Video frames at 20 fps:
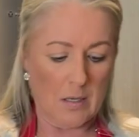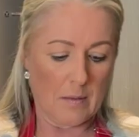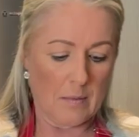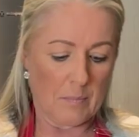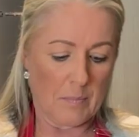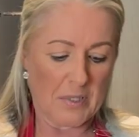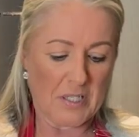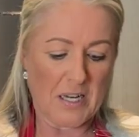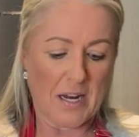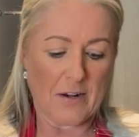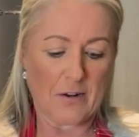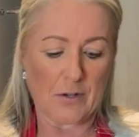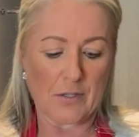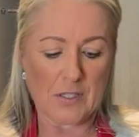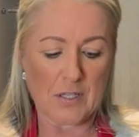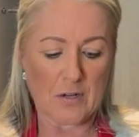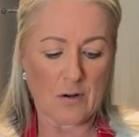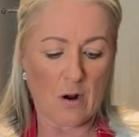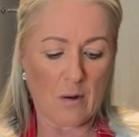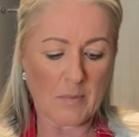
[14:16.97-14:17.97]
I have
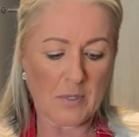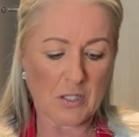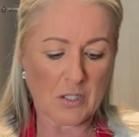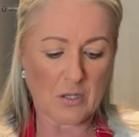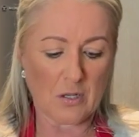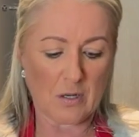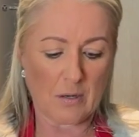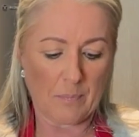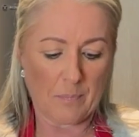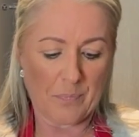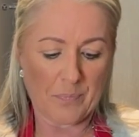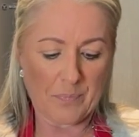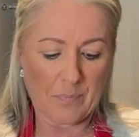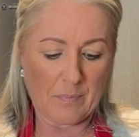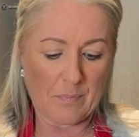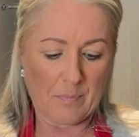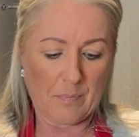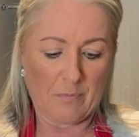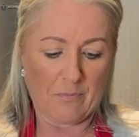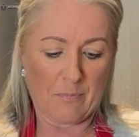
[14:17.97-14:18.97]
now got all these
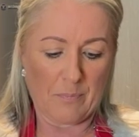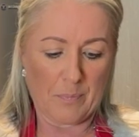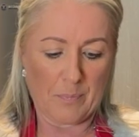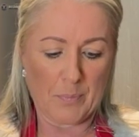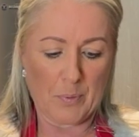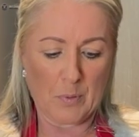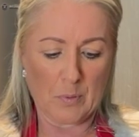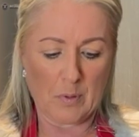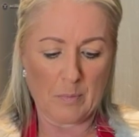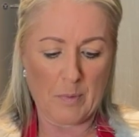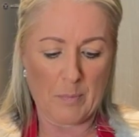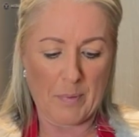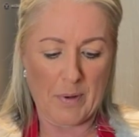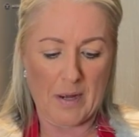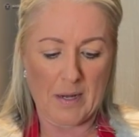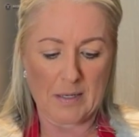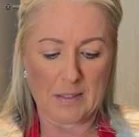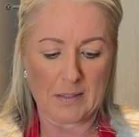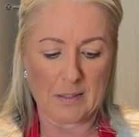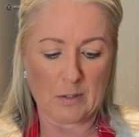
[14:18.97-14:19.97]
beautifully,
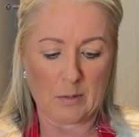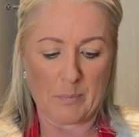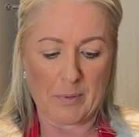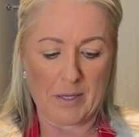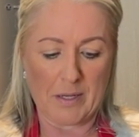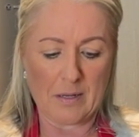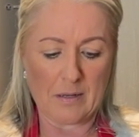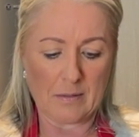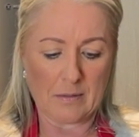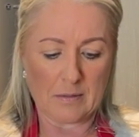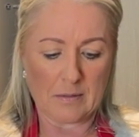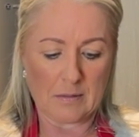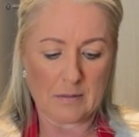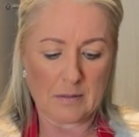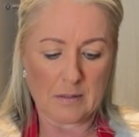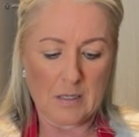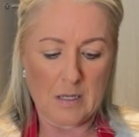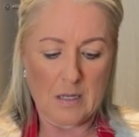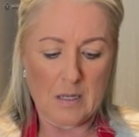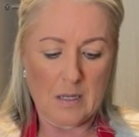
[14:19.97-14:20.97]
perfectly,
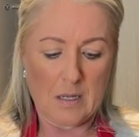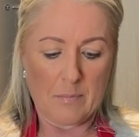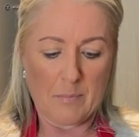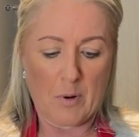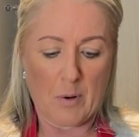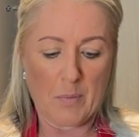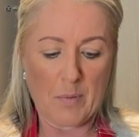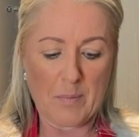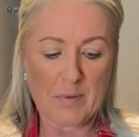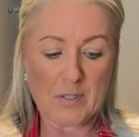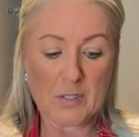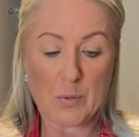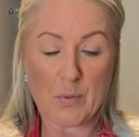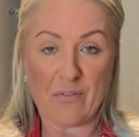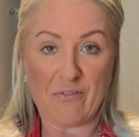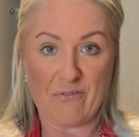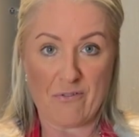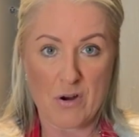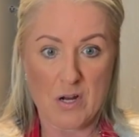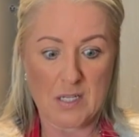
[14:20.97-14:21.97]
thinly
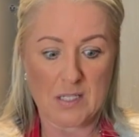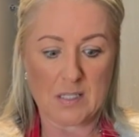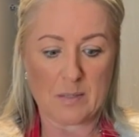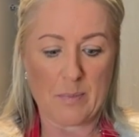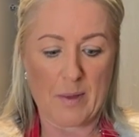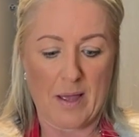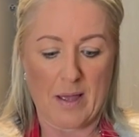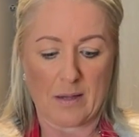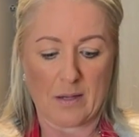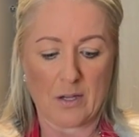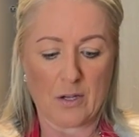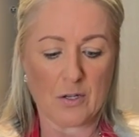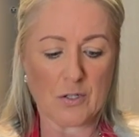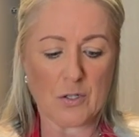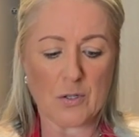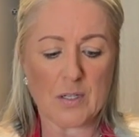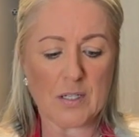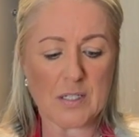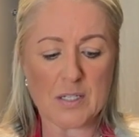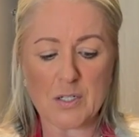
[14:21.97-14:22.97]
sliced, look at them,
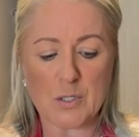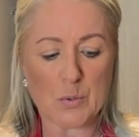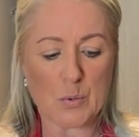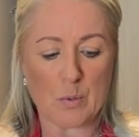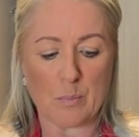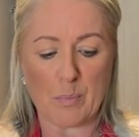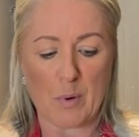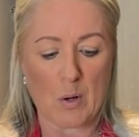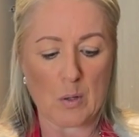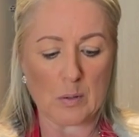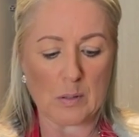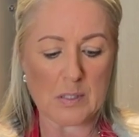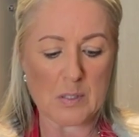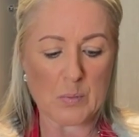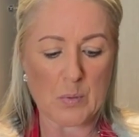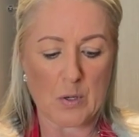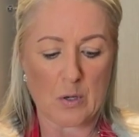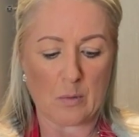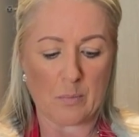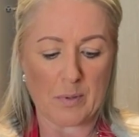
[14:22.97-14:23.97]
potatoes.
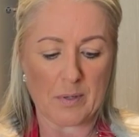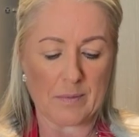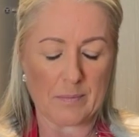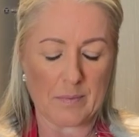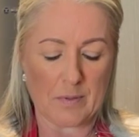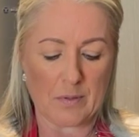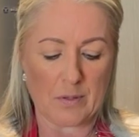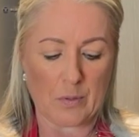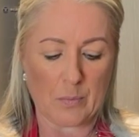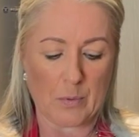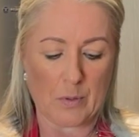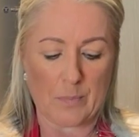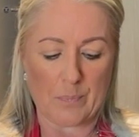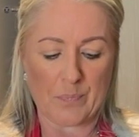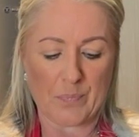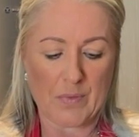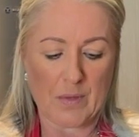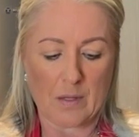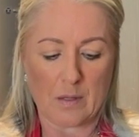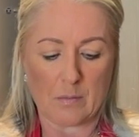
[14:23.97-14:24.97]
And I'm just going to
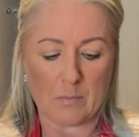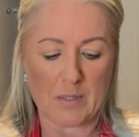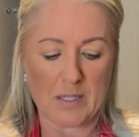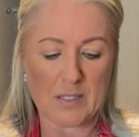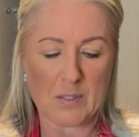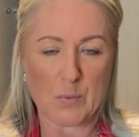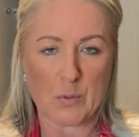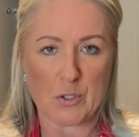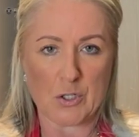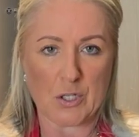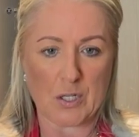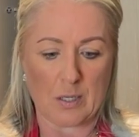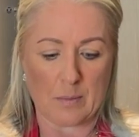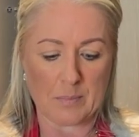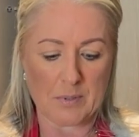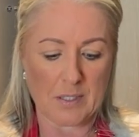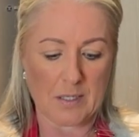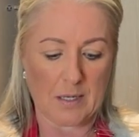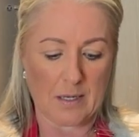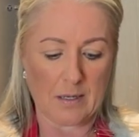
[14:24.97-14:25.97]
pull them apart
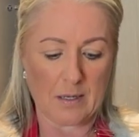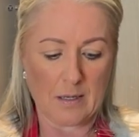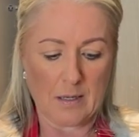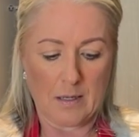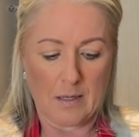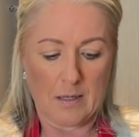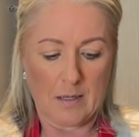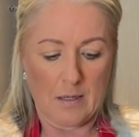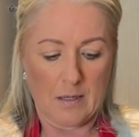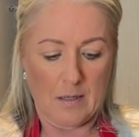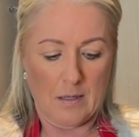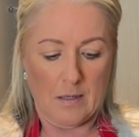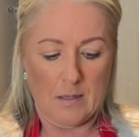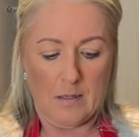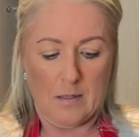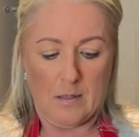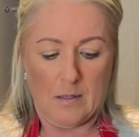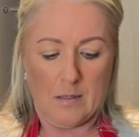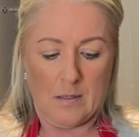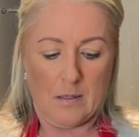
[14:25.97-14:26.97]
a little bit,
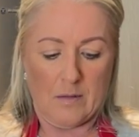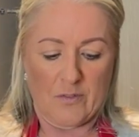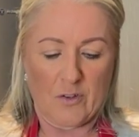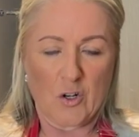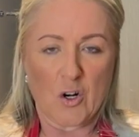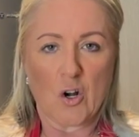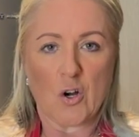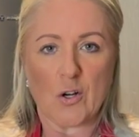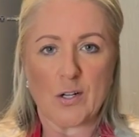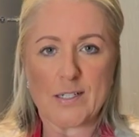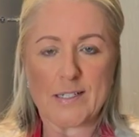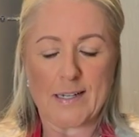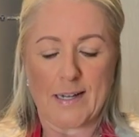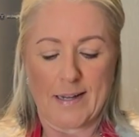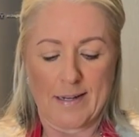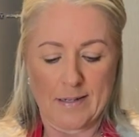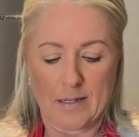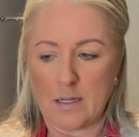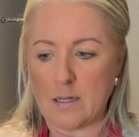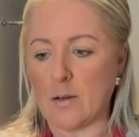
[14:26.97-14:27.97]
pop them into a
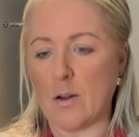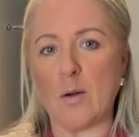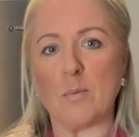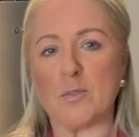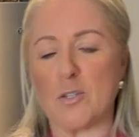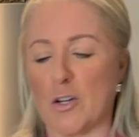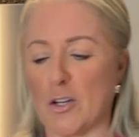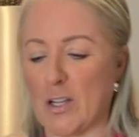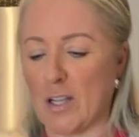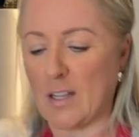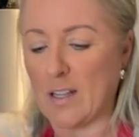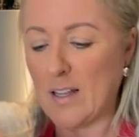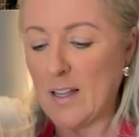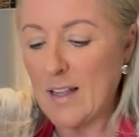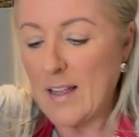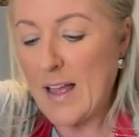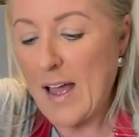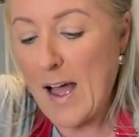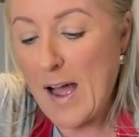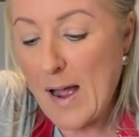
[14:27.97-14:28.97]
freezer bag. You could
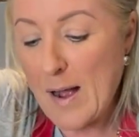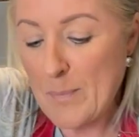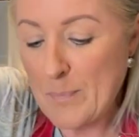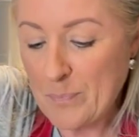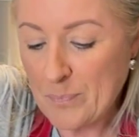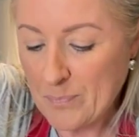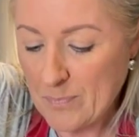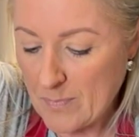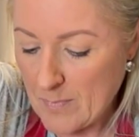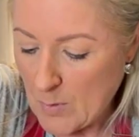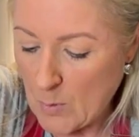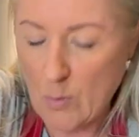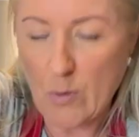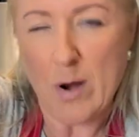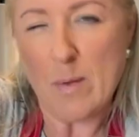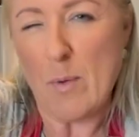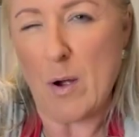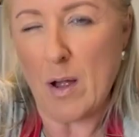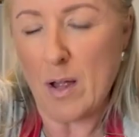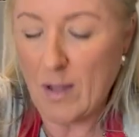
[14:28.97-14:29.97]
do this into a bowl as
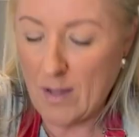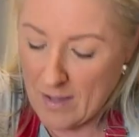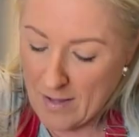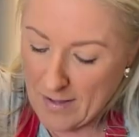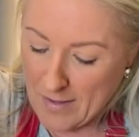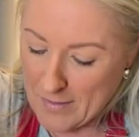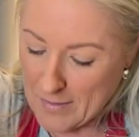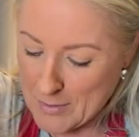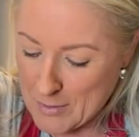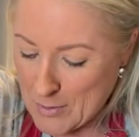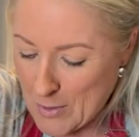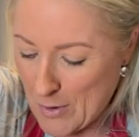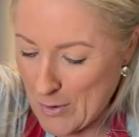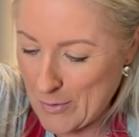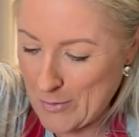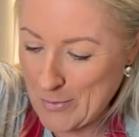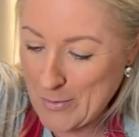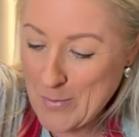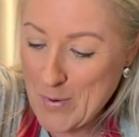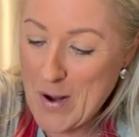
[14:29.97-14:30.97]
well, but you know what?
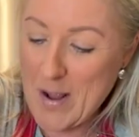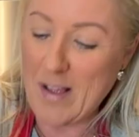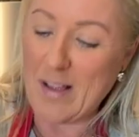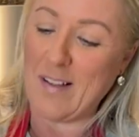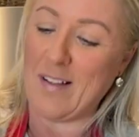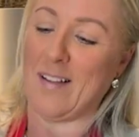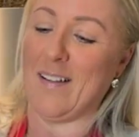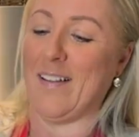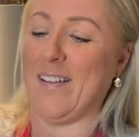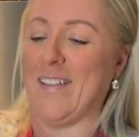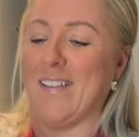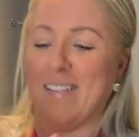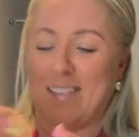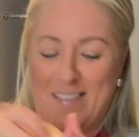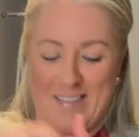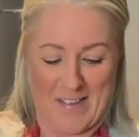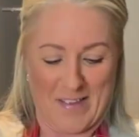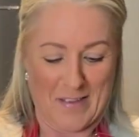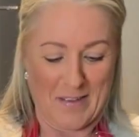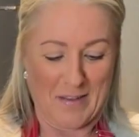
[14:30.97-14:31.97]
I'm less washing up
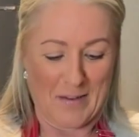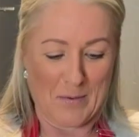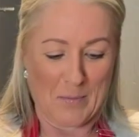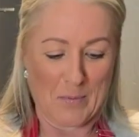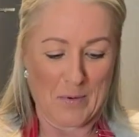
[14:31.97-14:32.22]
today.